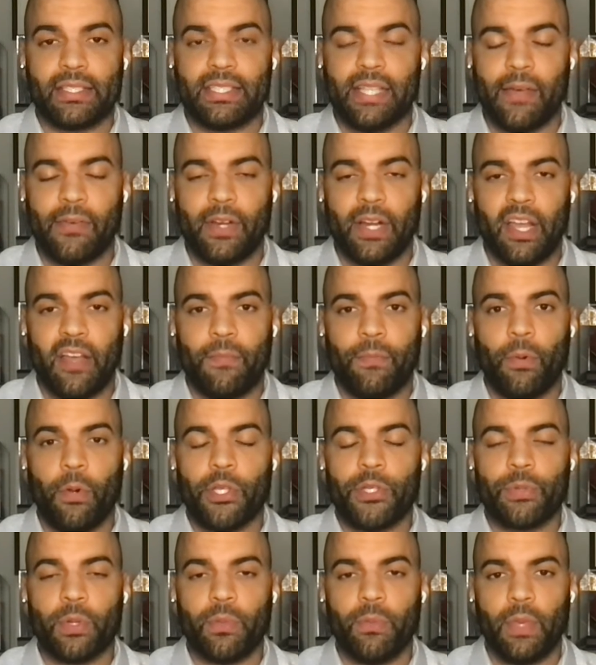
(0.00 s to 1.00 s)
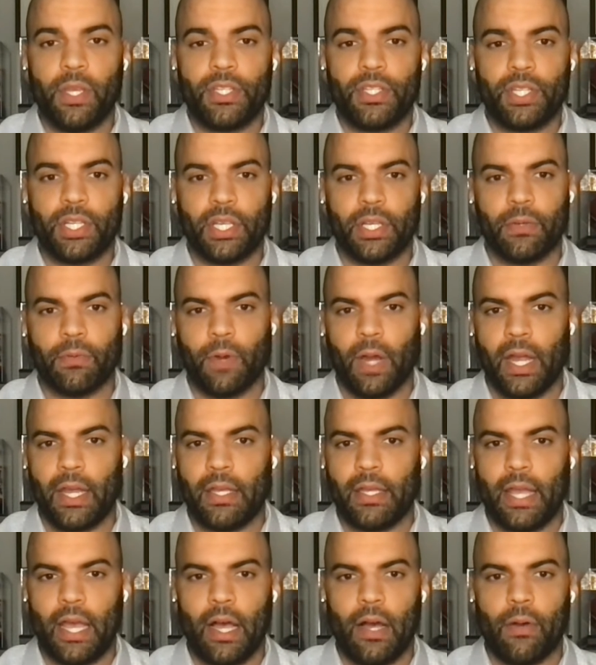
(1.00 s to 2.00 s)
the 7.5 points with Michigan right
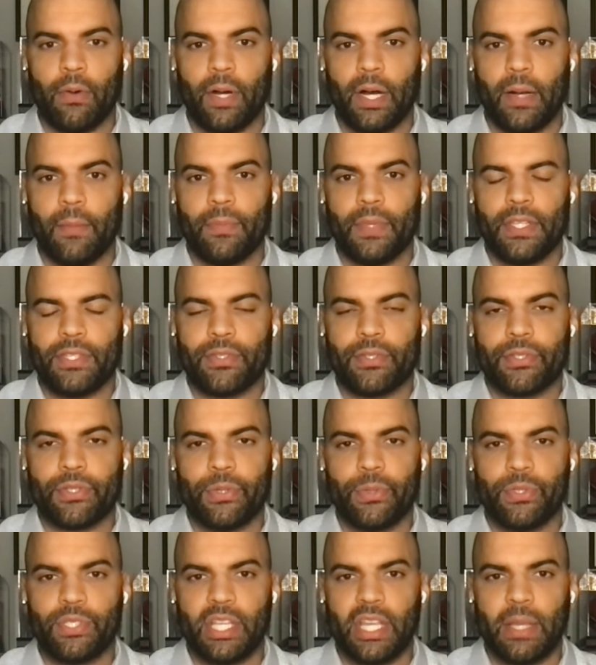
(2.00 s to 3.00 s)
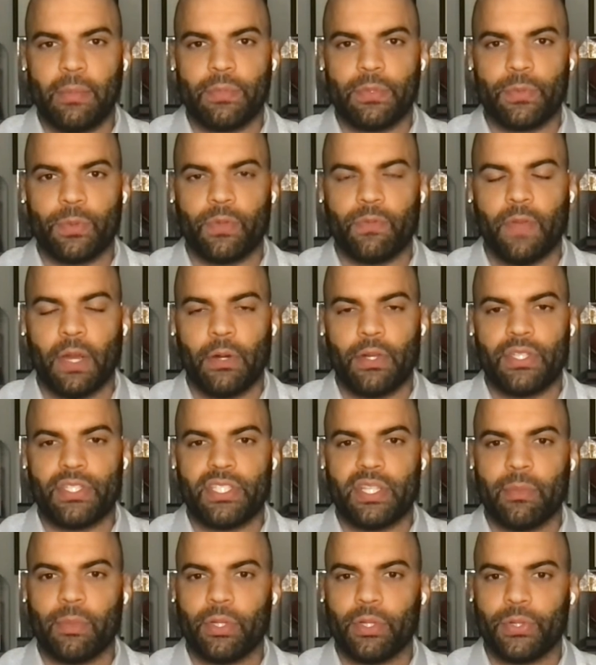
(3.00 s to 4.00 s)
now. These are two teams with very
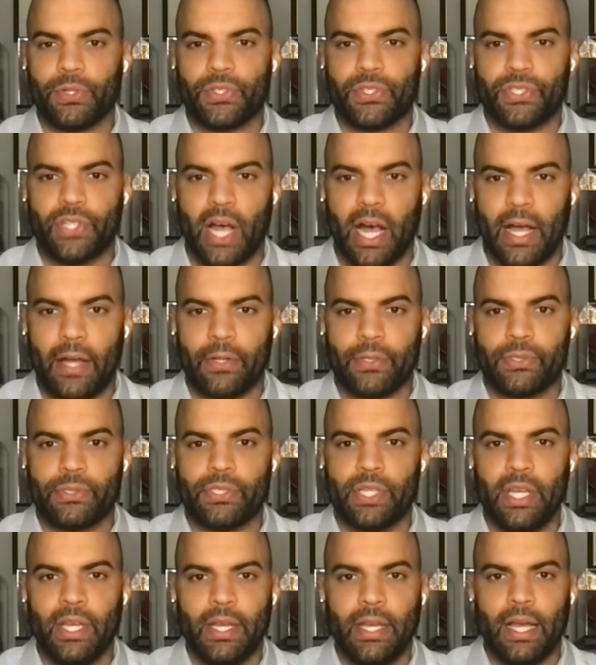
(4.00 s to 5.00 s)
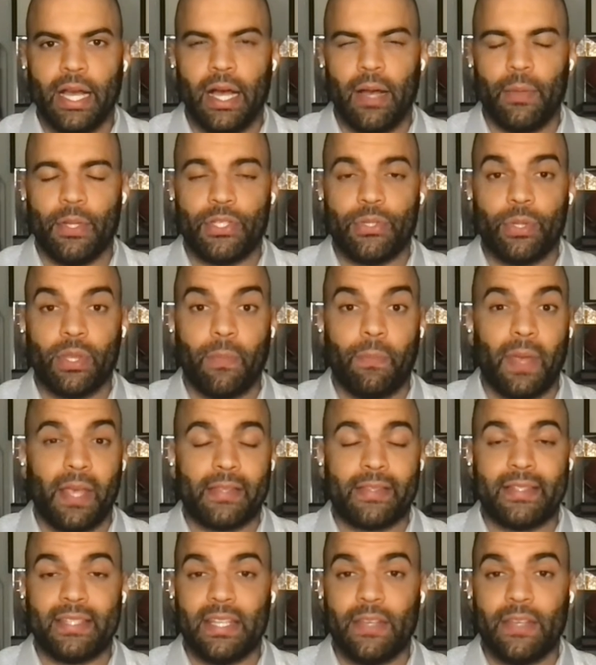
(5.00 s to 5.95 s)
similar styles and two of the best